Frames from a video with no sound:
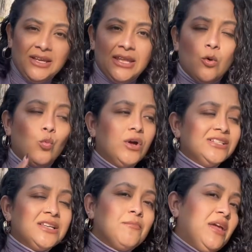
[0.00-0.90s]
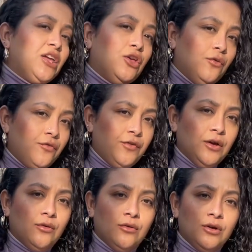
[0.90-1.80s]
Like, what does it make you
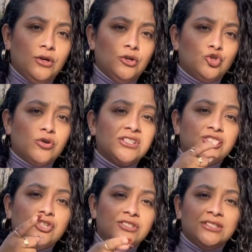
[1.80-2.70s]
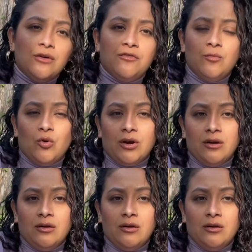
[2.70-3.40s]
feel? Trust yourself more.